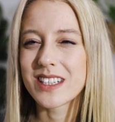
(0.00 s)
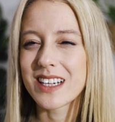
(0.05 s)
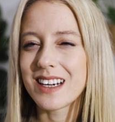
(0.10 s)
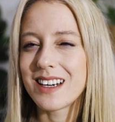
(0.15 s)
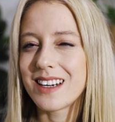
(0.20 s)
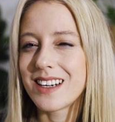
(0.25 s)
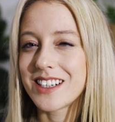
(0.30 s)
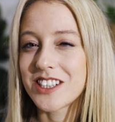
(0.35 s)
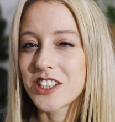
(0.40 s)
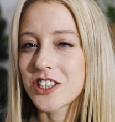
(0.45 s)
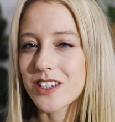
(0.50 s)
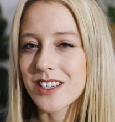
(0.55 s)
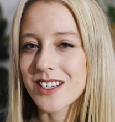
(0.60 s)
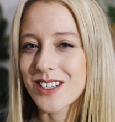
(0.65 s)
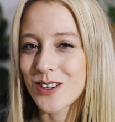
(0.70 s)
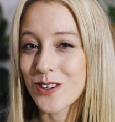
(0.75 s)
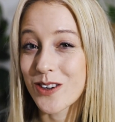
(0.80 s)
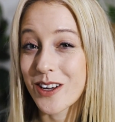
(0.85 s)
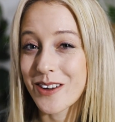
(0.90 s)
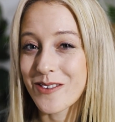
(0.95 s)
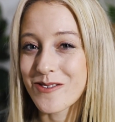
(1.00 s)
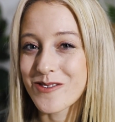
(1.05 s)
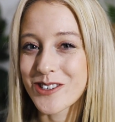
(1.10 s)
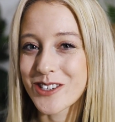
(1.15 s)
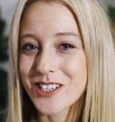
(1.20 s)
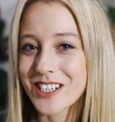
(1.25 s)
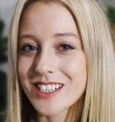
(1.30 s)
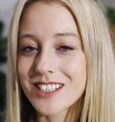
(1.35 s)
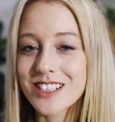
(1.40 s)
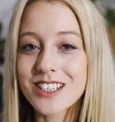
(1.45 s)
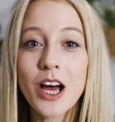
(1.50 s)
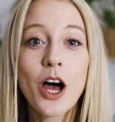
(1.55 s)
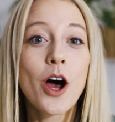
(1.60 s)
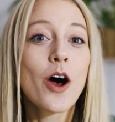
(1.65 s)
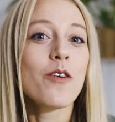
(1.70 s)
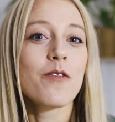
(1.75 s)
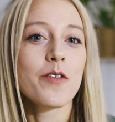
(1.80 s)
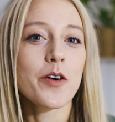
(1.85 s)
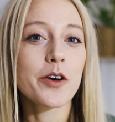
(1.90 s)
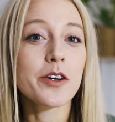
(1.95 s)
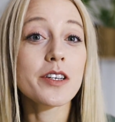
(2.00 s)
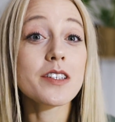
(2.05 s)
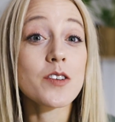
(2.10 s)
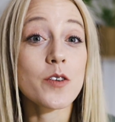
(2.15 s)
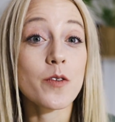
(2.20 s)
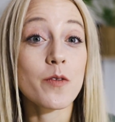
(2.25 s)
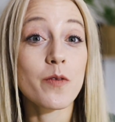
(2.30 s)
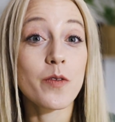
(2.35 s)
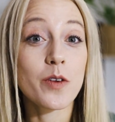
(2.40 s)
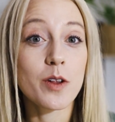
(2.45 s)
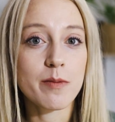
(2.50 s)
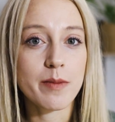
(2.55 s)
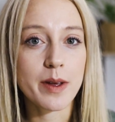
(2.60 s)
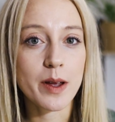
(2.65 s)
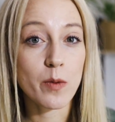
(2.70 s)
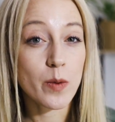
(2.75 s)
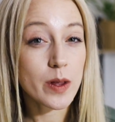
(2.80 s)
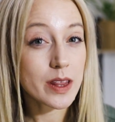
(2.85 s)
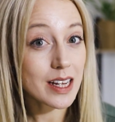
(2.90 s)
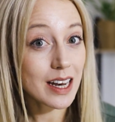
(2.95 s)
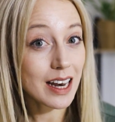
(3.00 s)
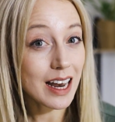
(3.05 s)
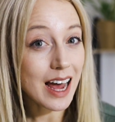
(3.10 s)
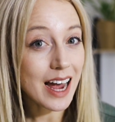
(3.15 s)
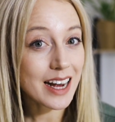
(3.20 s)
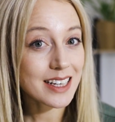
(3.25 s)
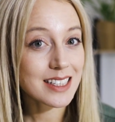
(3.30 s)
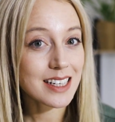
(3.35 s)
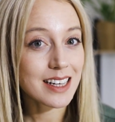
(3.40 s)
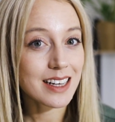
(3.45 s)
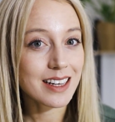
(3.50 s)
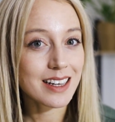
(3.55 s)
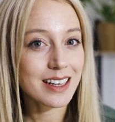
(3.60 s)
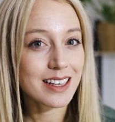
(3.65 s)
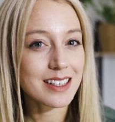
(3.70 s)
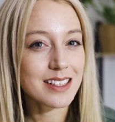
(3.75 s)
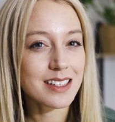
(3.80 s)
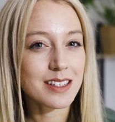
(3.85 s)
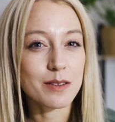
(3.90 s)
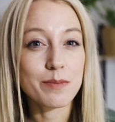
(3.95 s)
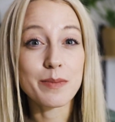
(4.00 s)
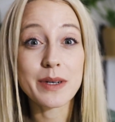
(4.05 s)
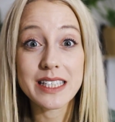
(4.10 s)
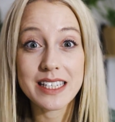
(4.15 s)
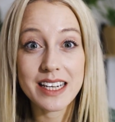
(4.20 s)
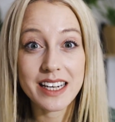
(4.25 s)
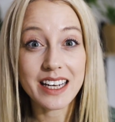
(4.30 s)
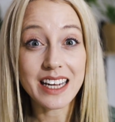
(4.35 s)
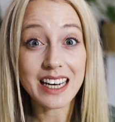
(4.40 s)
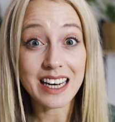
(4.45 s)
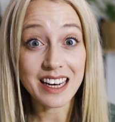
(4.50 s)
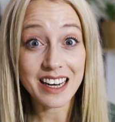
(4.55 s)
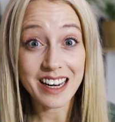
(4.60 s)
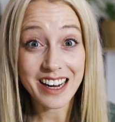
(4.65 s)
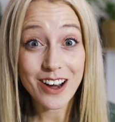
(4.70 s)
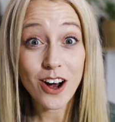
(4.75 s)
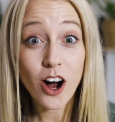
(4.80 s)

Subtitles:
delicious looking footage, focus on filming when the lighting isn't particularly